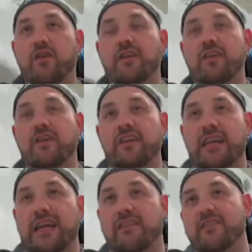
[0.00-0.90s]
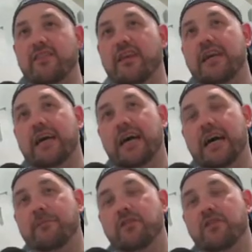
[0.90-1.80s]
trying to Nyx.
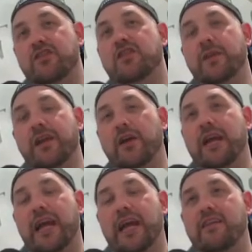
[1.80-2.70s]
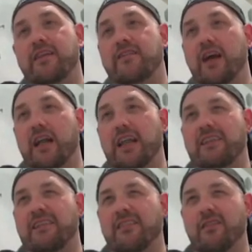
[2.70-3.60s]
Um, Devotion's been okay in this. Like I
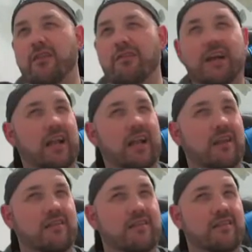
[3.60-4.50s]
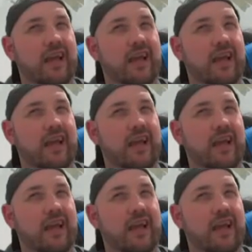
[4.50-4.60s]
said, it's a lot of colorless